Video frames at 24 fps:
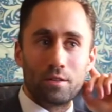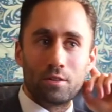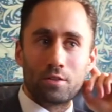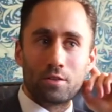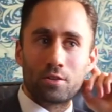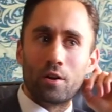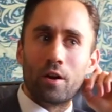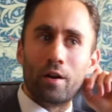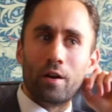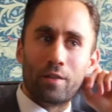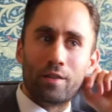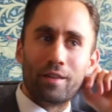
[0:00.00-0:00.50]

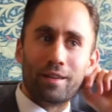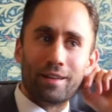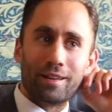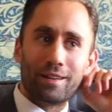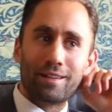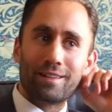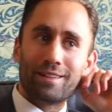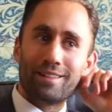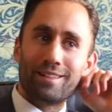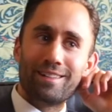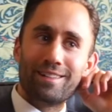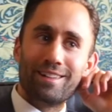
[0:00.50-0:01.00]
So I think
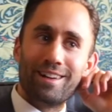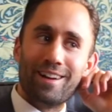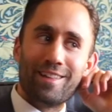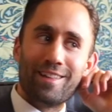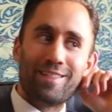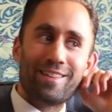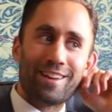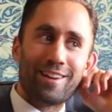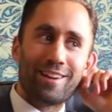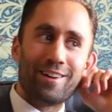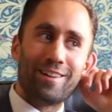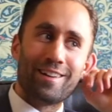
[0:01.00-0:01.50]

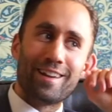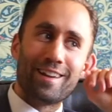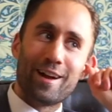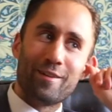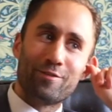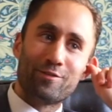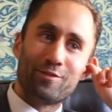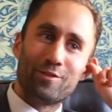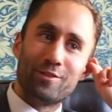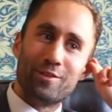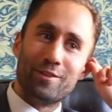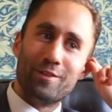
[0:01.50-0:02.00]
I'd
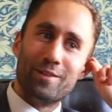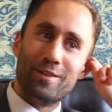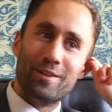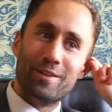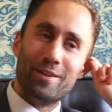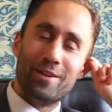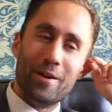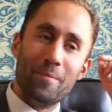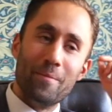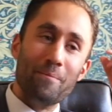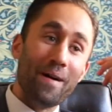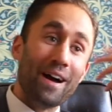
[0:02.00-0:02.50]
have to
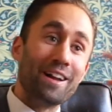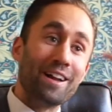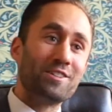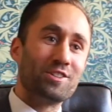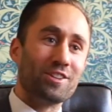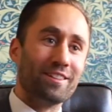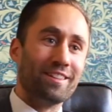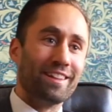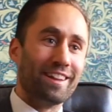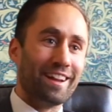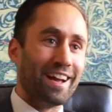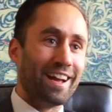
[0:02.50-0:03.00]

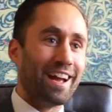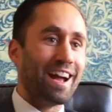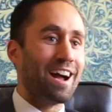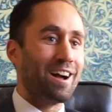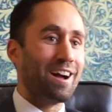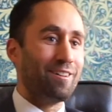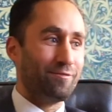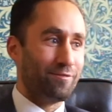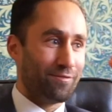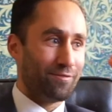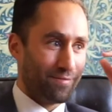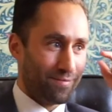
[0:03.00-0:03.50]
imagine that I
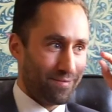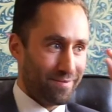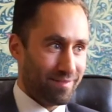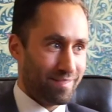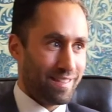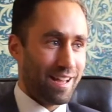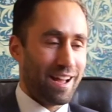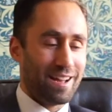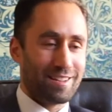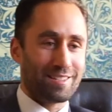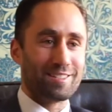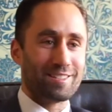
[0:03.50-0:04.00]
have
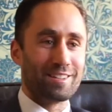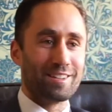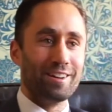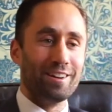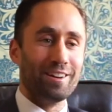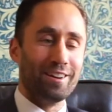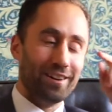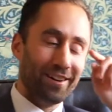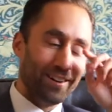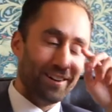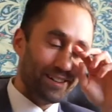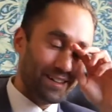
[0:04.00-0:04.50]
that
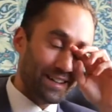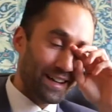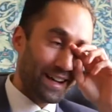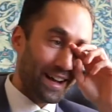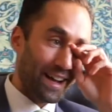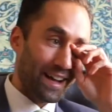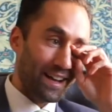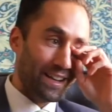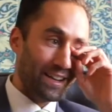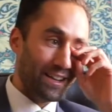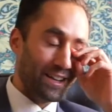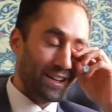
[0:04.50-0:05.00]
cigar
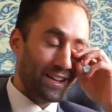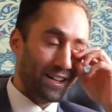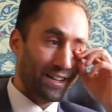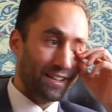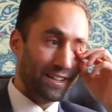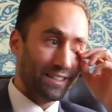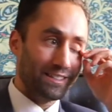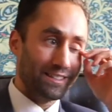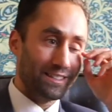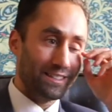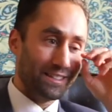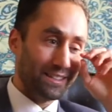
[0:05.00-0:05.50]
and a
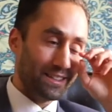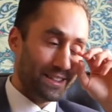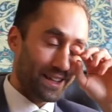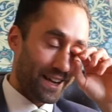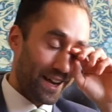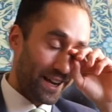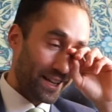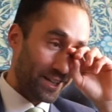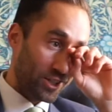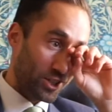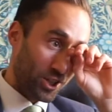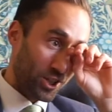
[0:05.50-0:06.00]

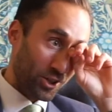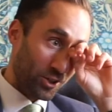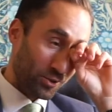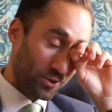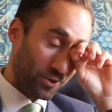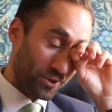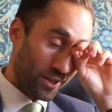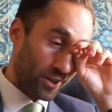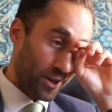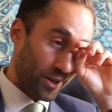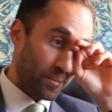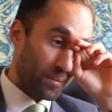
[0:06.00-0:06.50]

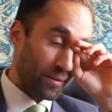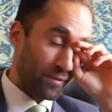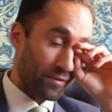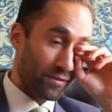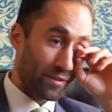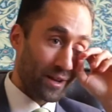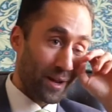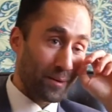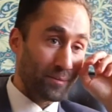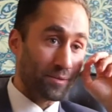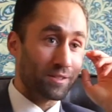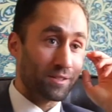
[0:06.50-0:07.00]
chilled cup of
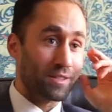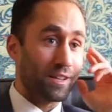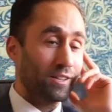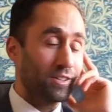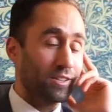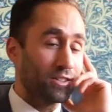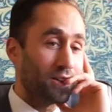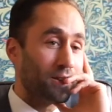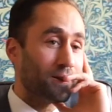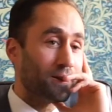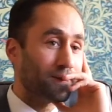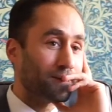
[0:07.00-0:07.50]

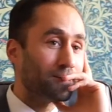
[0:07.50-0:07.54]
Cabucecha.